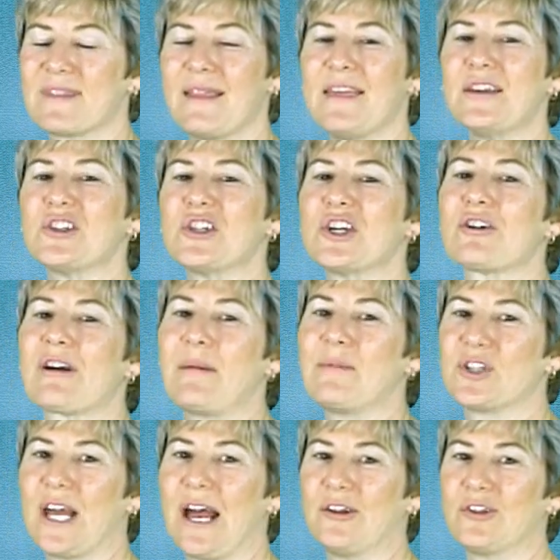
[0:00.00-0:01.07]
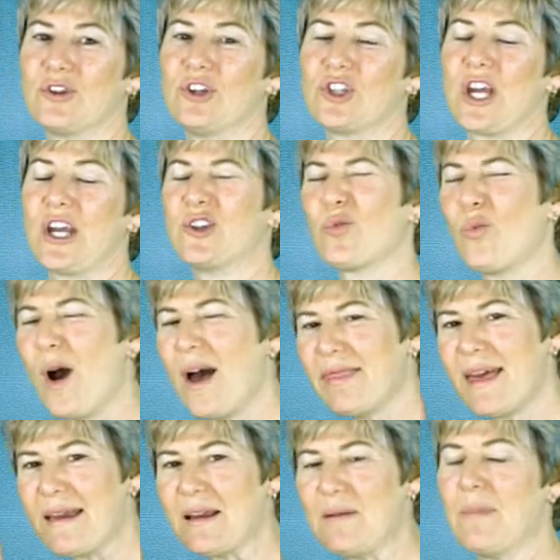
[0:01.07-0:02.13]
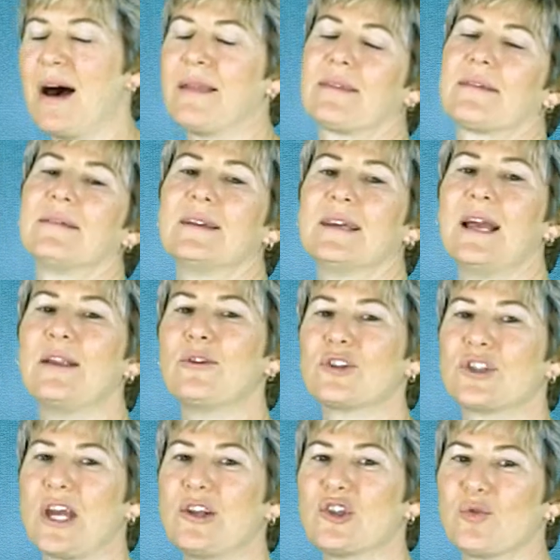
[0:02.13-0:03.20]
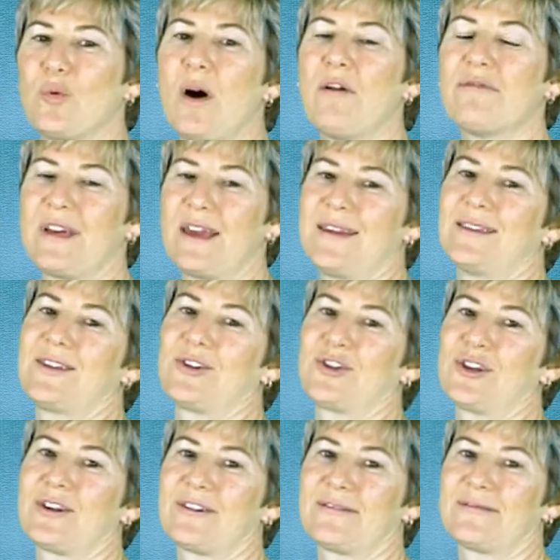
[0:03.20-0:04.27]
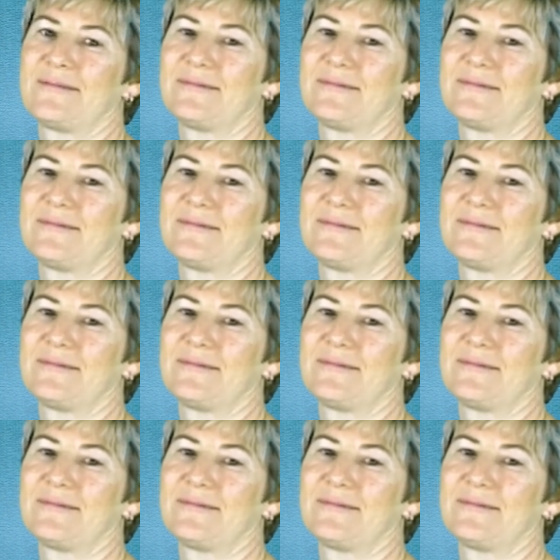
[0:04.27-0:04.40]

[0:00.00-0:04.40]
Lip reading: This year, I'm challenging you to change one thing a month, and you'll change 12 things this year.